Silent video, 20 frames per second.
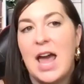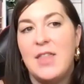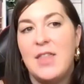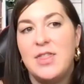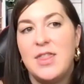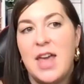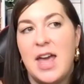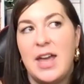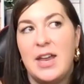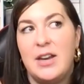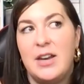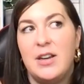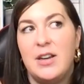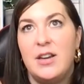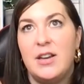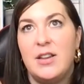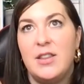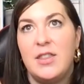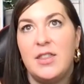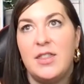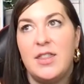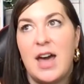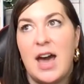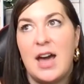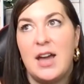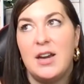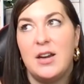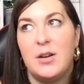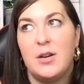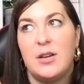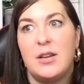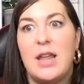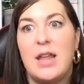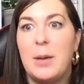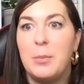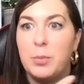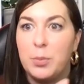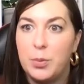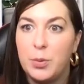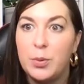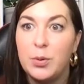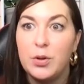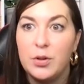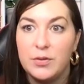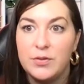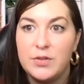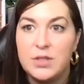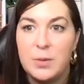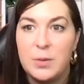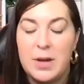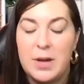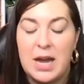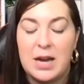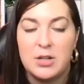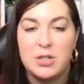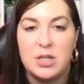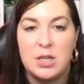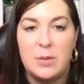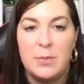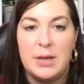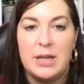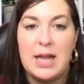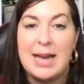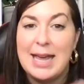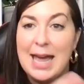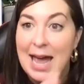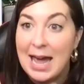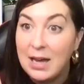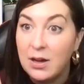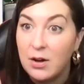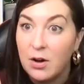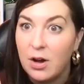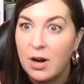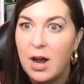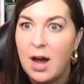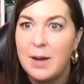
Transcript: And then that proved to be like, hang on,